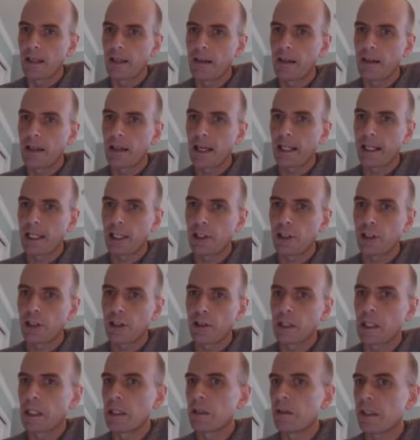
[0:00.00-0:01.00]
Like I
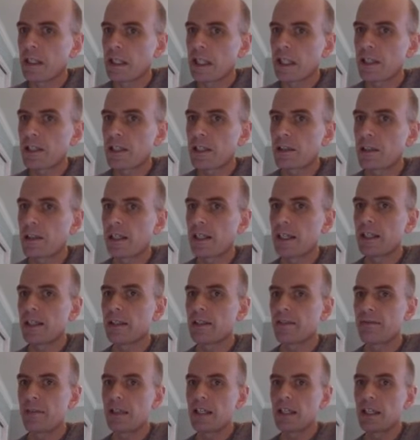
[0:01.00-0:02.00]
showed you in
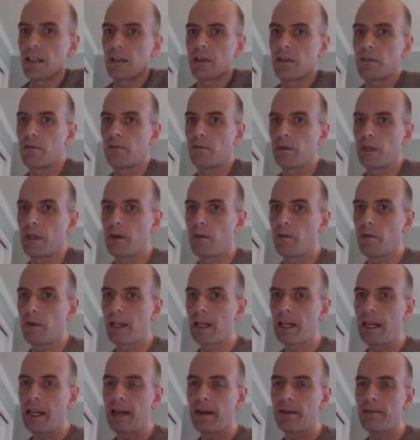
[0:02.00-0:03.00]
yesterday's video, we don't want
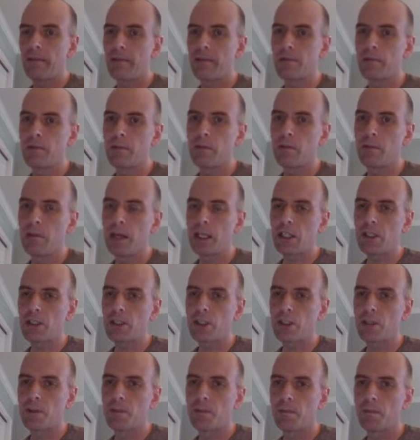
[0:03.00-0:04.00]
to have too
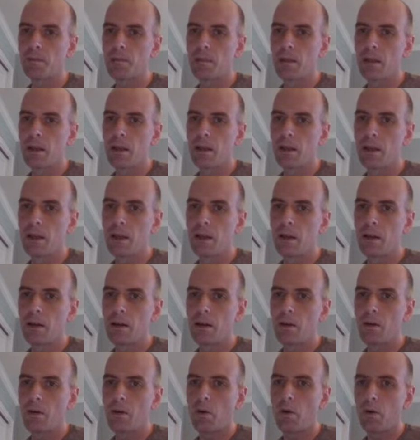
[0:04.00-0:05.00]
much
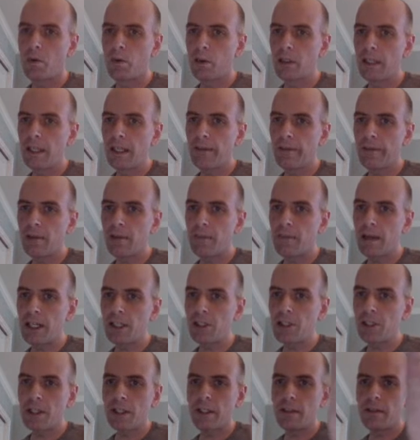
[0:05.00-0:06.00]
only
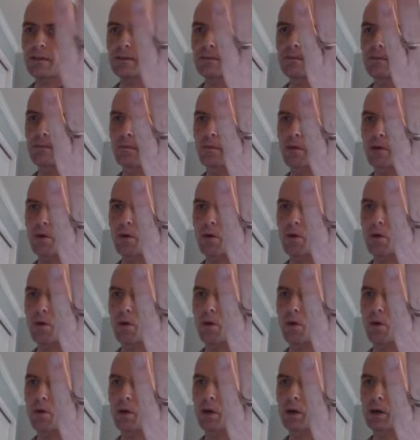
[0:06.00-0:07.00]
information
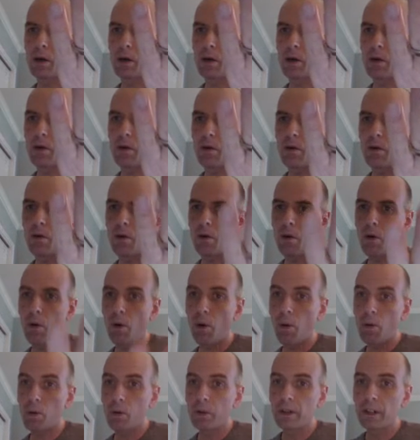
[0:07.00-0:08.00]
or
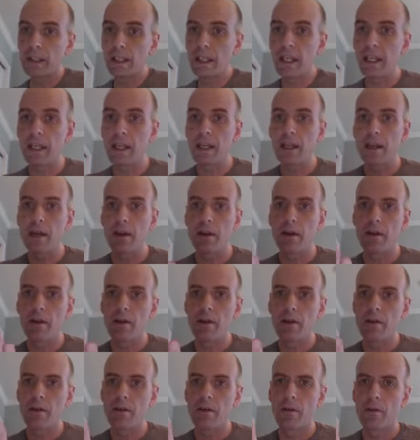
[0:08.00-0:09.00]
only
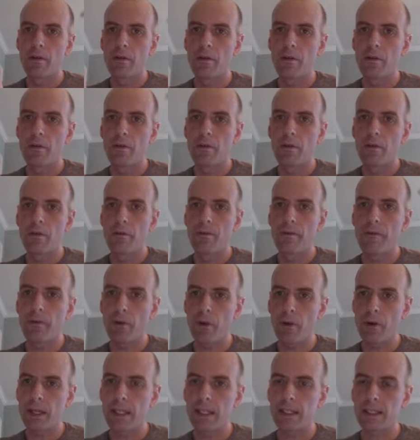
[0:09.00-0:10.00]

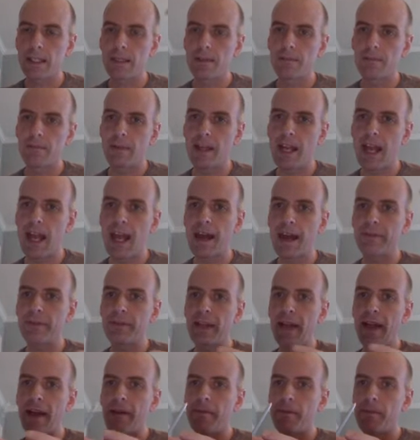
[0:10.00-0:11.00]
voice. We have
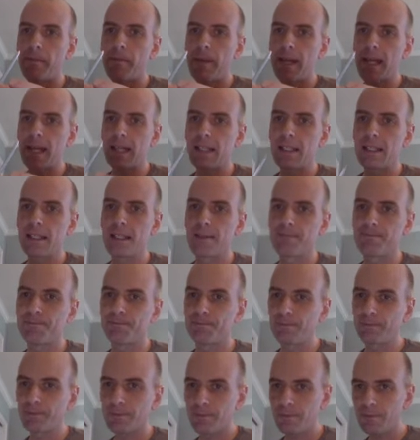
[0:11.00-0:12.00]
to have a mix,
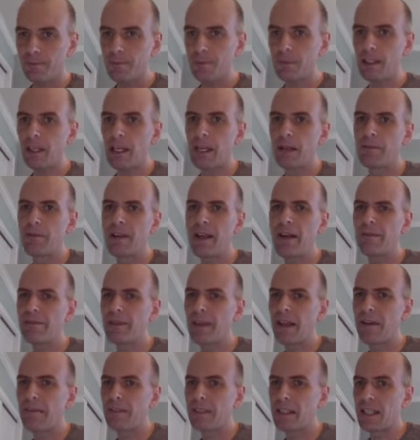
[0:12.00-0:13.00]
and we have to
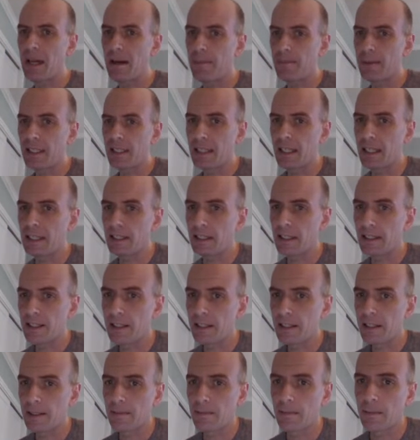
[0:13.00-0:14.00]
have a topic
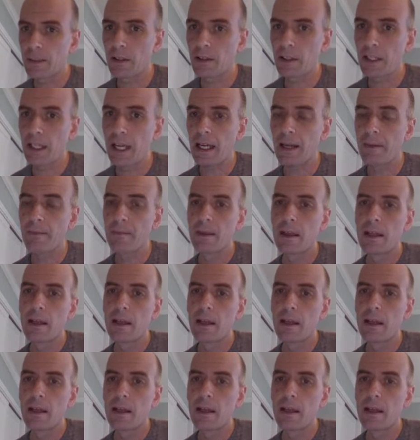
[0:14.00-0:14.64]
sentence. Okay.